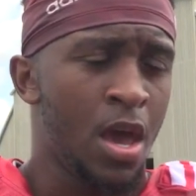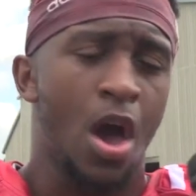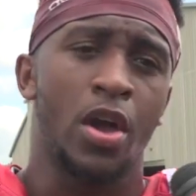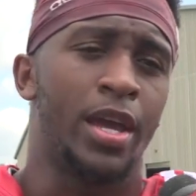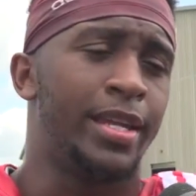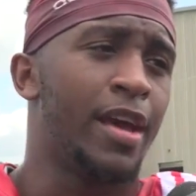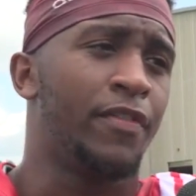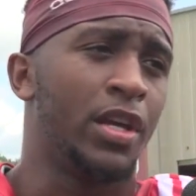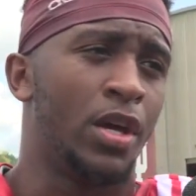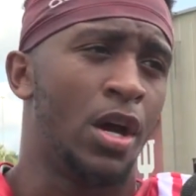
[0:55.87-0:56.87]
Oh yeah,
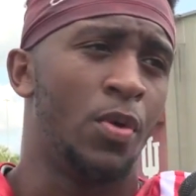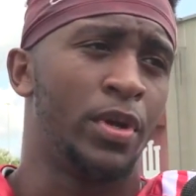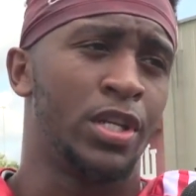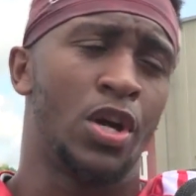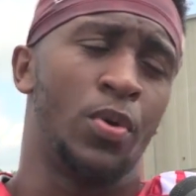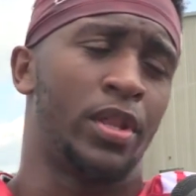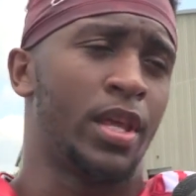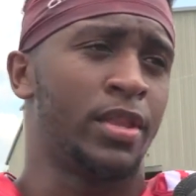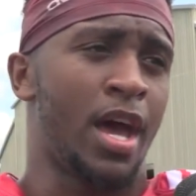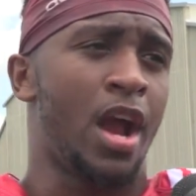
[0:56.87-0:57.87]
definitely. Uh, you know, with
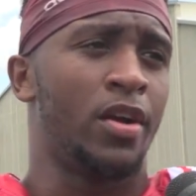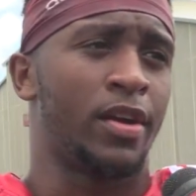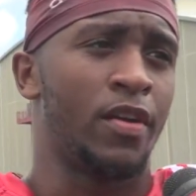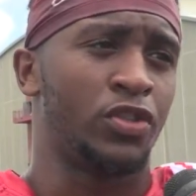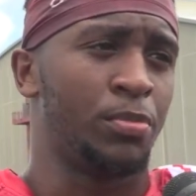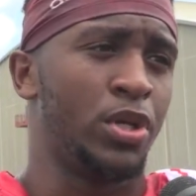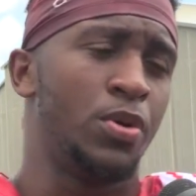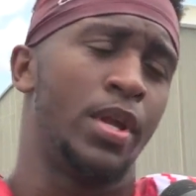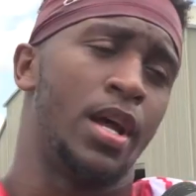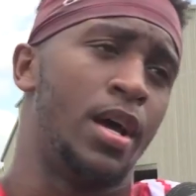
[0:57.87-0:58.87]
the hire of Coach
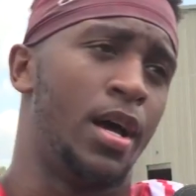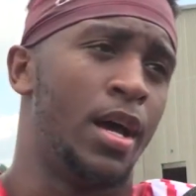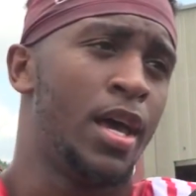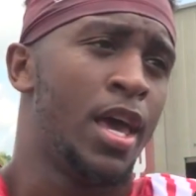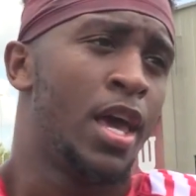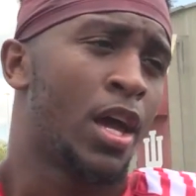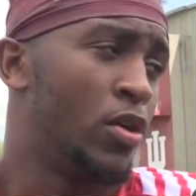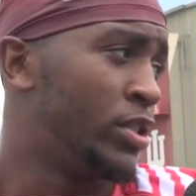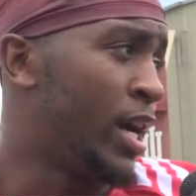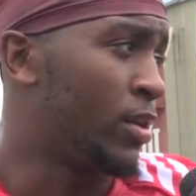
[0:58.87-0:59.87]
Ballou and uh,
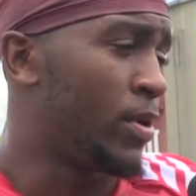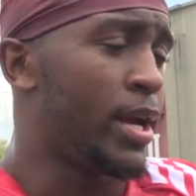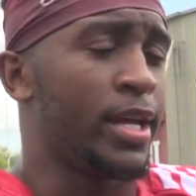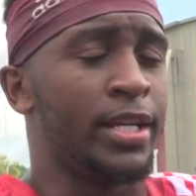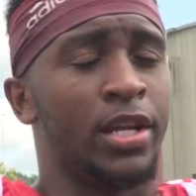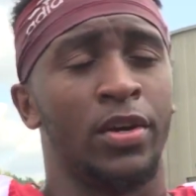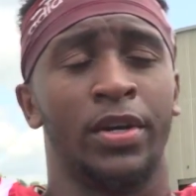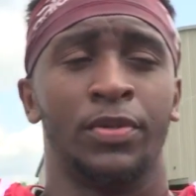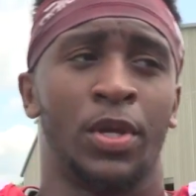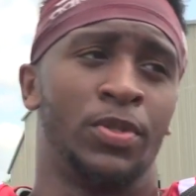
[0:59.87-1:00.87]
Coach Dr. Ray, you know,
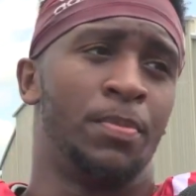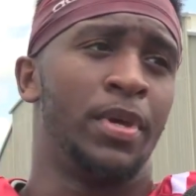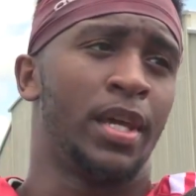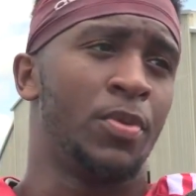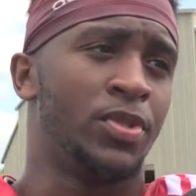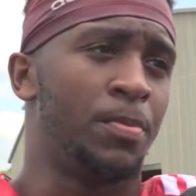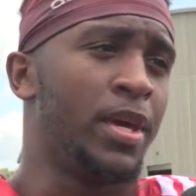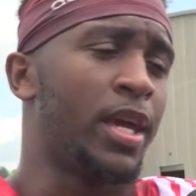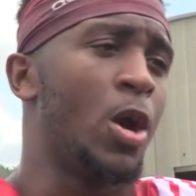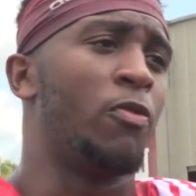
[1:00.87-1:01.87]
it was, it was a big it was a
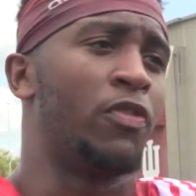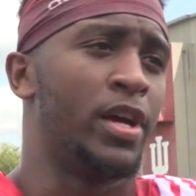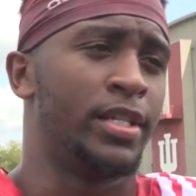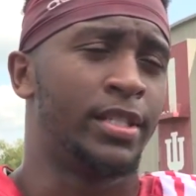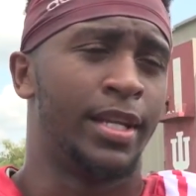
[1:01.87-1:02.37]
big help for us.